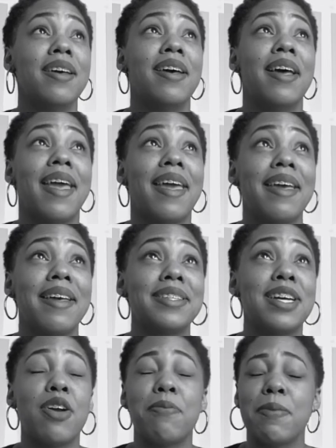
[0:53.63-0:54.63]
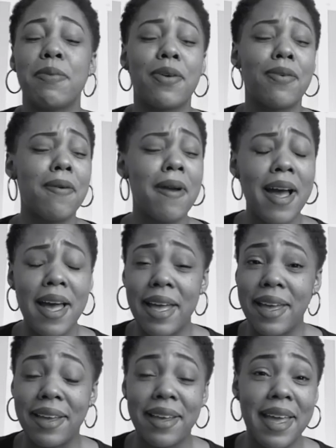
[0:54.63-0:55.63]
And I remember
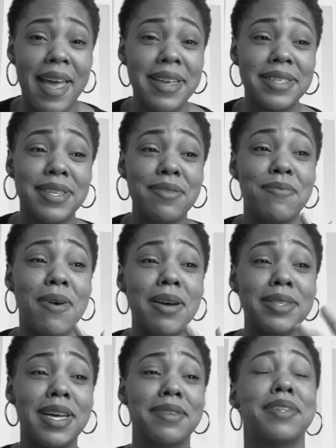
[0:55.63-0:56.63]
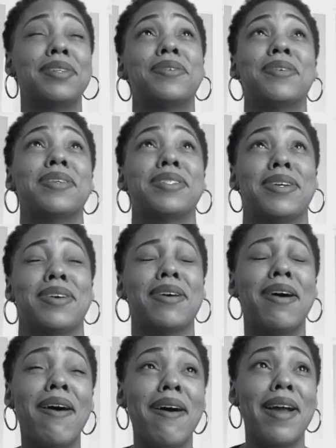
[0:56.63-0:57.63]
crying as she walked out the door to her car,